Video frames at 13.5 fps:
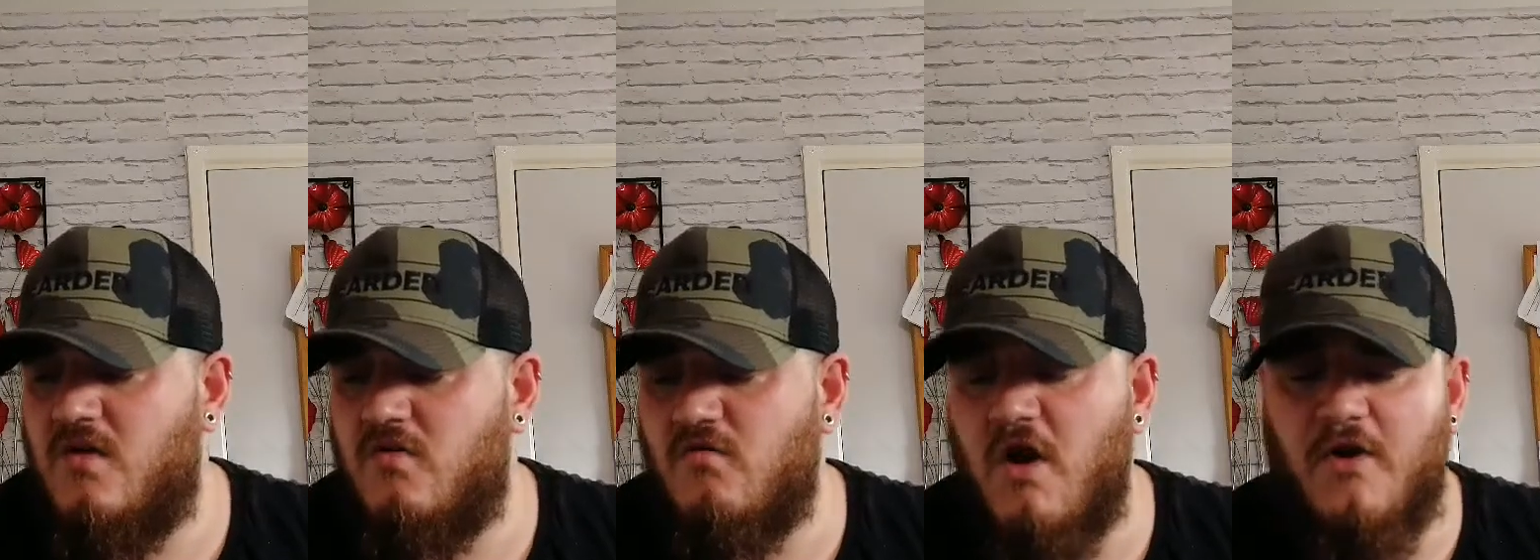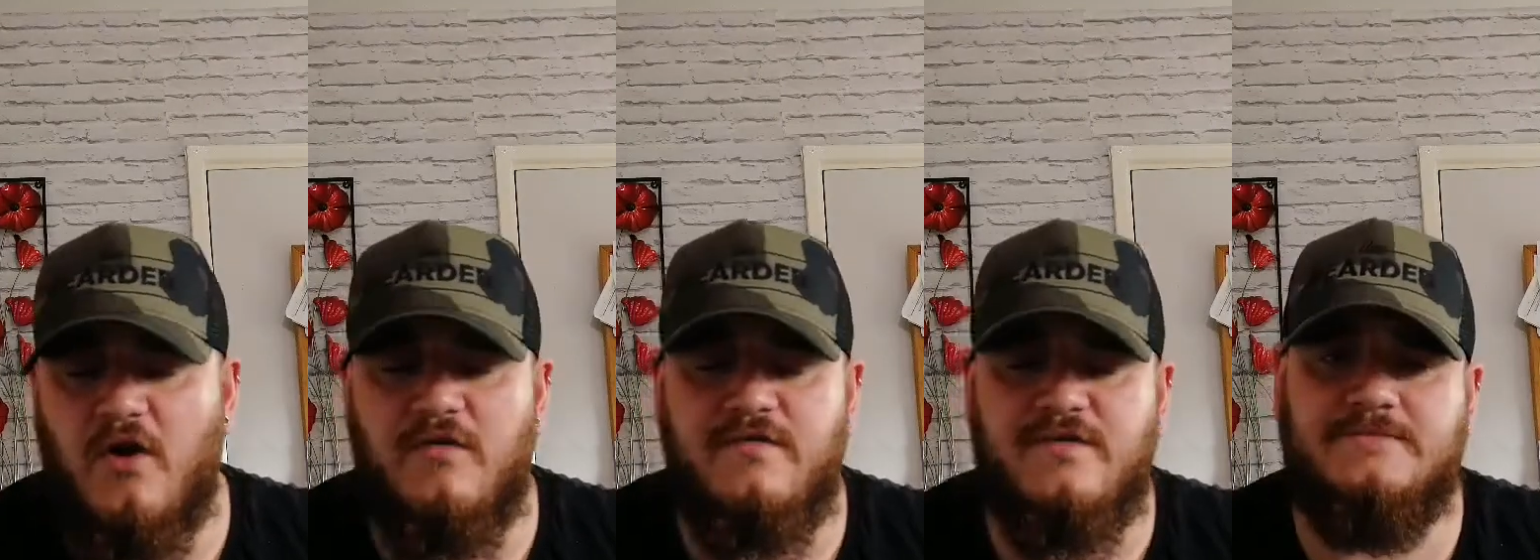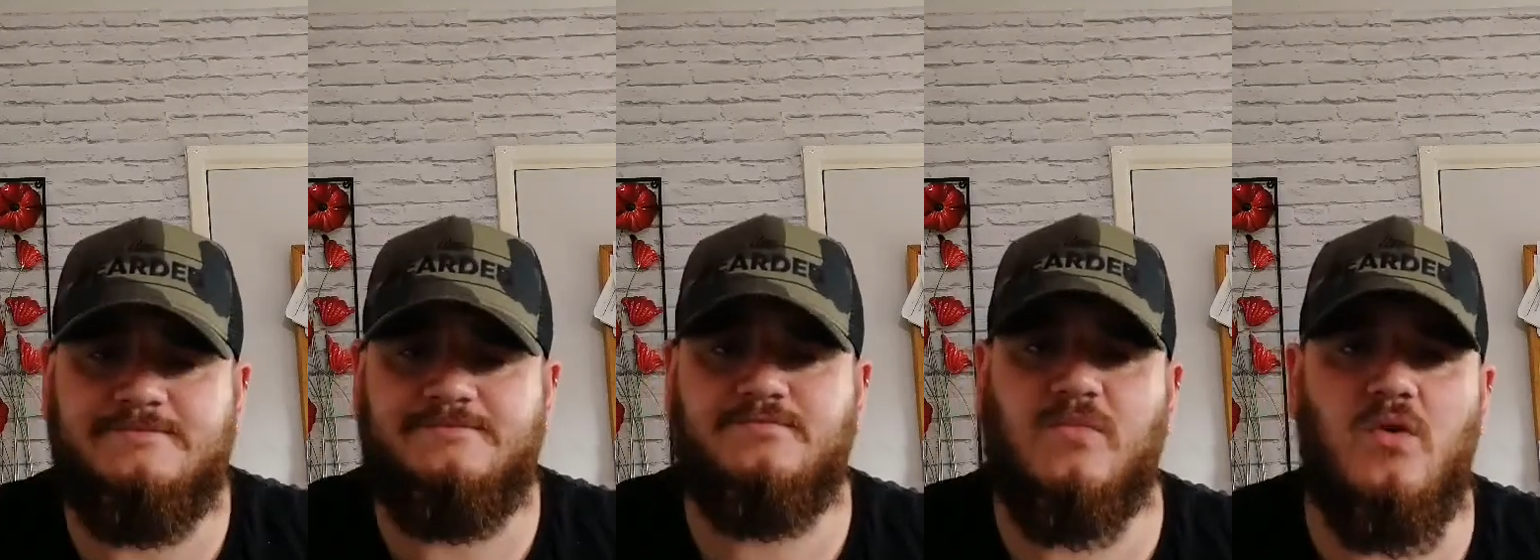run off
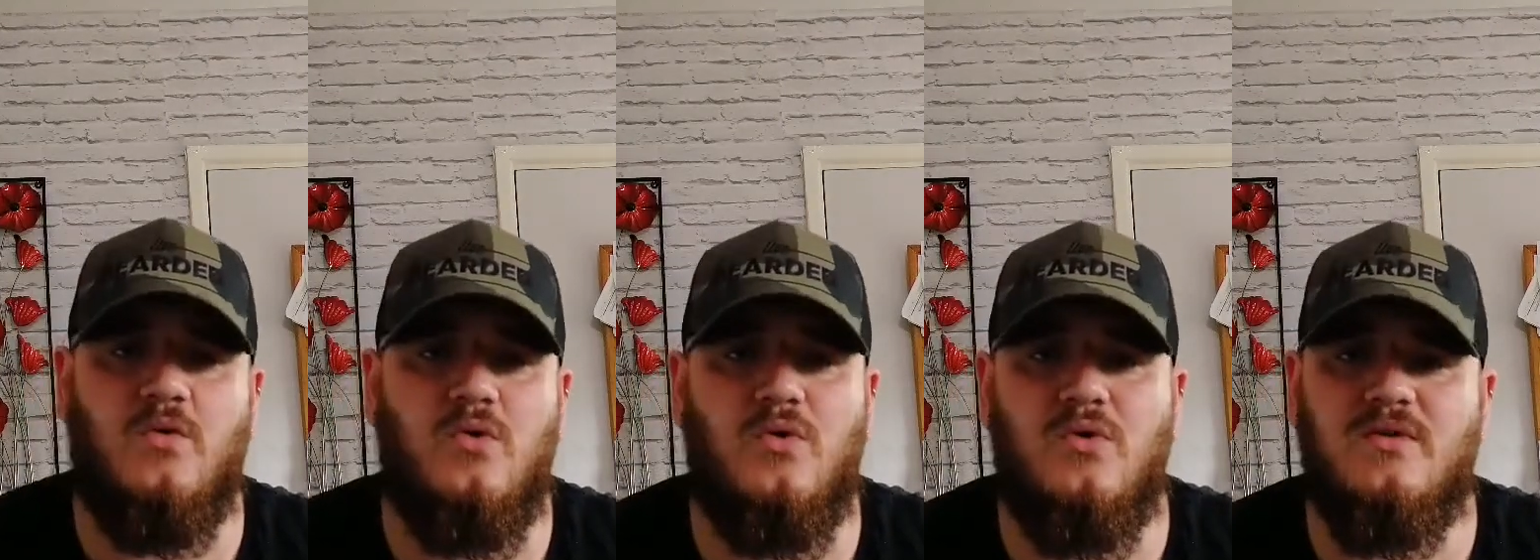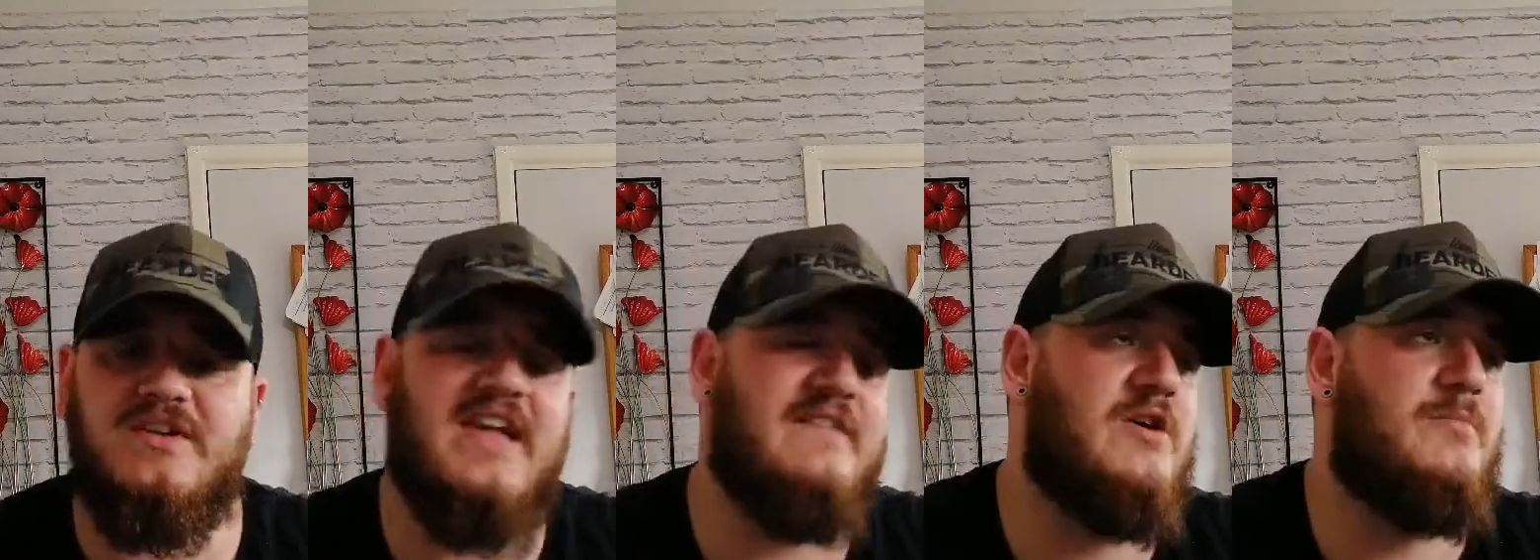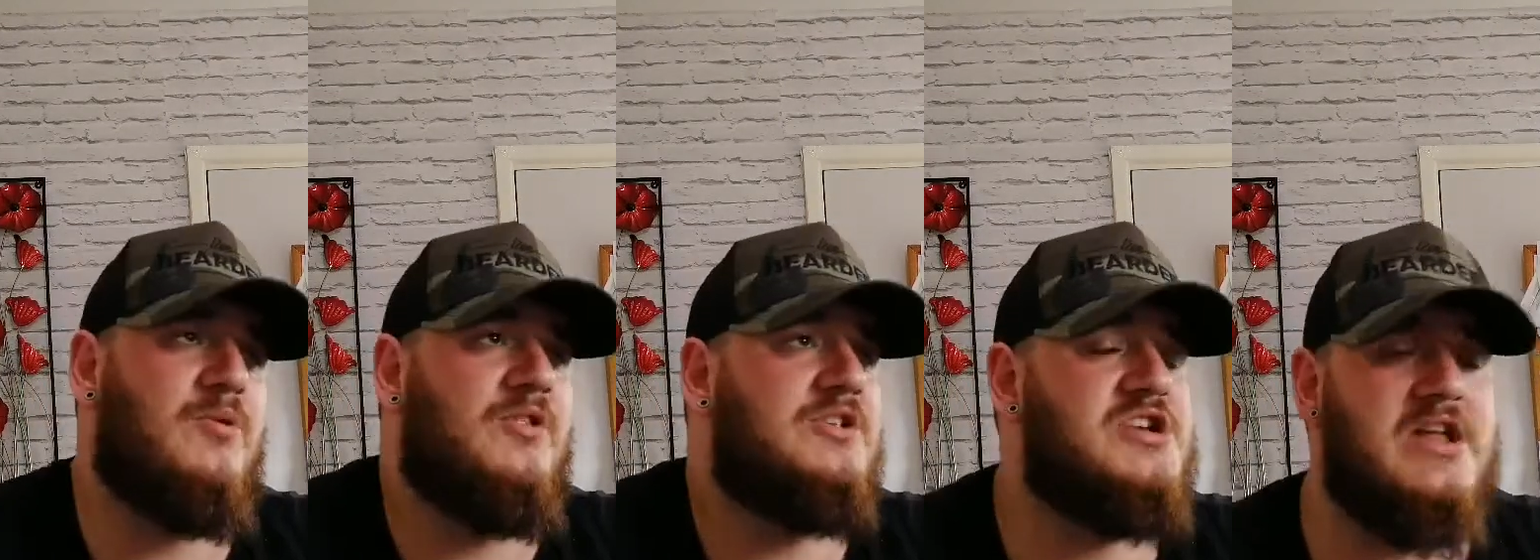or give up
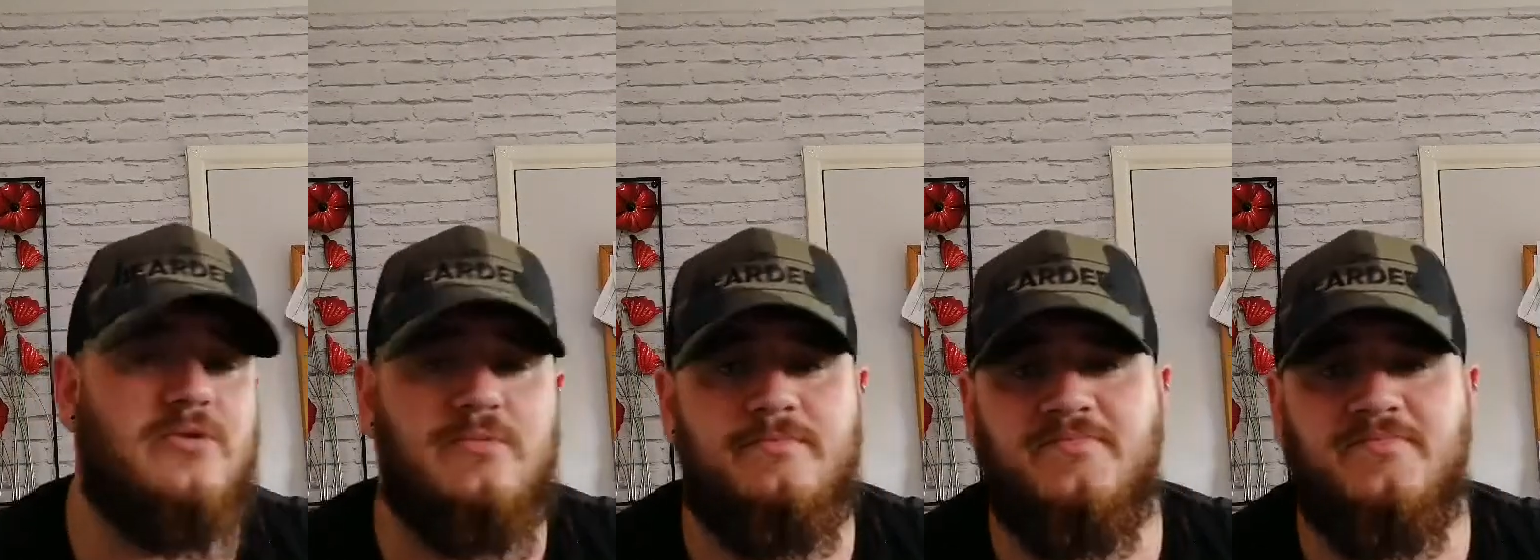on the channel.